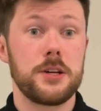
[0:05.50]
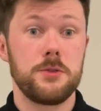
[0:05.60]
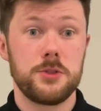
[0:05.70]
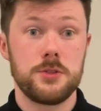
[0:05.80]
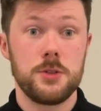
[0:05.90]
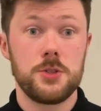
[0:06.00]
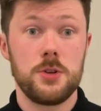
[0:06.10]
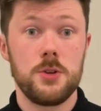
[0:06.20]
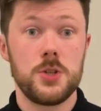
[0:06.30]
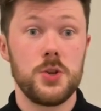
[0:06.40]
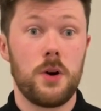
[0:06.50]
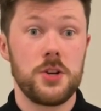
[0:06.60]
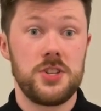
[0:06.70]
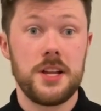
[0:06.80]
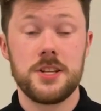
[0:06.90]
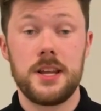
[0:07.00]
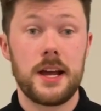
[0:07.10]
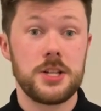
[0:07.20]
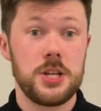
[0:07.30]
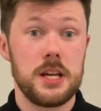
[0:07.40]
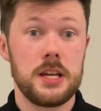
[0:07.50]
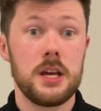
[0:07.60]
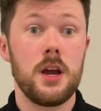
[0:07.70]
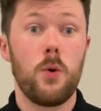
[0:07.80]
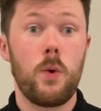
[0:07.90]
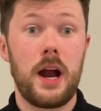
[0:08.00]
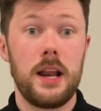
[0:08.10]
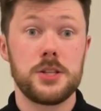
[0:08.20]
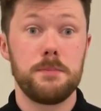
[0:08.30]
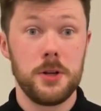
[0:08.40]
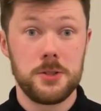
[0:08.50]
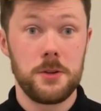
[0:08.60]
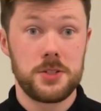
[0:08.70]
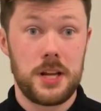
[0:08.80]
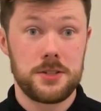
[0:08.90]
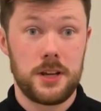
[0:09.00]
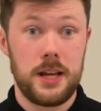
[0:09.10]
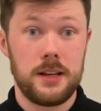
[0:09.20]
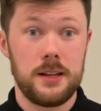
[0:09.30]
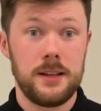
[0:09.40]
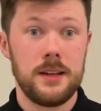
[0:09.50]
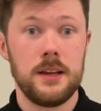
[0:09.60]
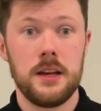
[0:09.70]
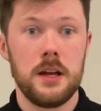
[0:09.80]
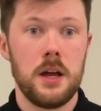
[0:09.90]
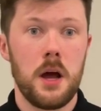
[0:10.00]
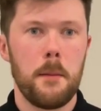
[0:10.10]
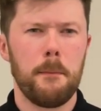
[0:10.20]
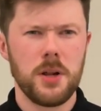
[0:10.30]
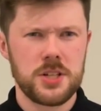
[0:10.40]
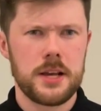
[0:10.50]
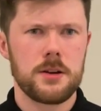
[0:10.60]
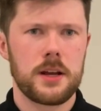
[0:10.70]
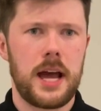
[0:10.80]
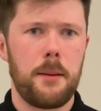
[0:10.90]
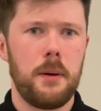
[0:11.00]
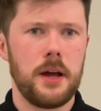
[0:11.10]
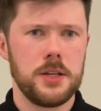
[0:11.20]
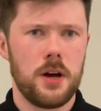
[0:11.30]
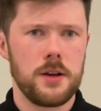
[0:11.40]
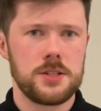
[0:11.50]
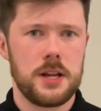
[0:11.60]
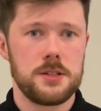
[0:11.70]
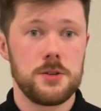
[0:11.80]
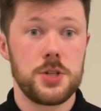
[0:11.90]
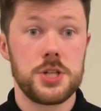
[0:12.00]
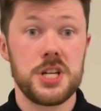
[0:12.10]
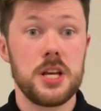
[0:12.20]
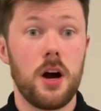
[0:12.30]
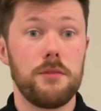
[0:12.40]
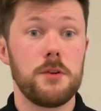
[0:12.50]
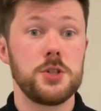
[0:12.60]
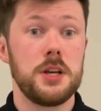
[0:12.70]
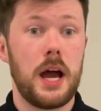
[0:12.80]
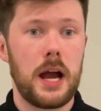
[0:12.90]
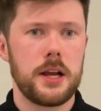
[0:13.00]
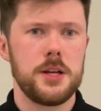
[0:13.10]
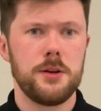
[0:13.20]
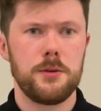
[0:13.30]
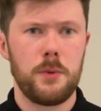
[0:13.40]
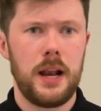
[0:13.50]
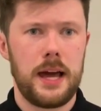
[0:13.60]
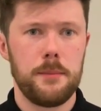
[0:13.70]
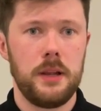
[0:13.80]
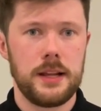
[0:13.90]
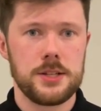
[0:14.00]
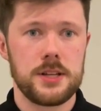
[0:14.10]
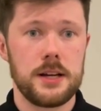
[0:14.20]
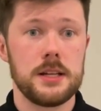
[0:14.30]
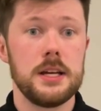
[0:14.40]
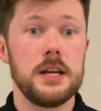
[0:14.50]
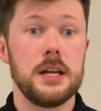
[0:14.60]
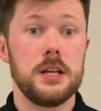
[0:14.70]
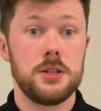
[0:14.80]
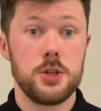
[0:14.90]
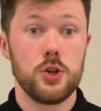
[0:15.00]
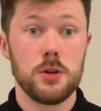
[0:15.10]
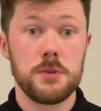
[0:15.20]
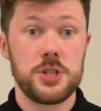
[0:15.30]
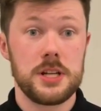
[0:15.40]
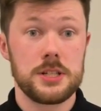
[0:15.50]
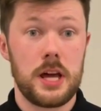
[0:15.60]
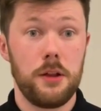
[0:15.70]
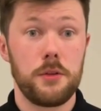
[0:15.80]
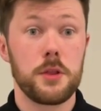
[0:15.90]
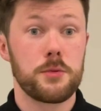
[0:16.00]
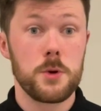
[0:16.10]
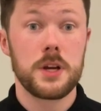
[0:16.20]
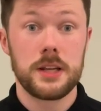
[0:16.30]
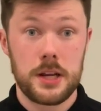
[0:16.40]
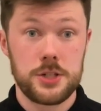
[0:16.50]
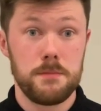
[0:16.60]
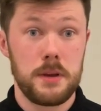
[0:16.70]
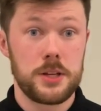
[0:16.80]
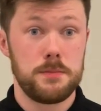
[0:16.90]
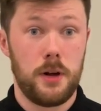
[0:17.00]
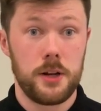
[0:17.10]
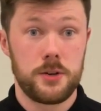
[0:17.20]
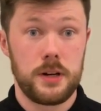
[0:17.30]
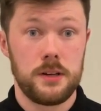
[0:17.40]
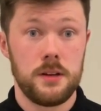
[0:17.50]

to introduce you to our Sensoteq Chi wireless Bluetooth sensor kit. Much like our Kappa and Tau sensors, Chi offers an accurate and reliable insight into your machine's health through condition-based monitoring.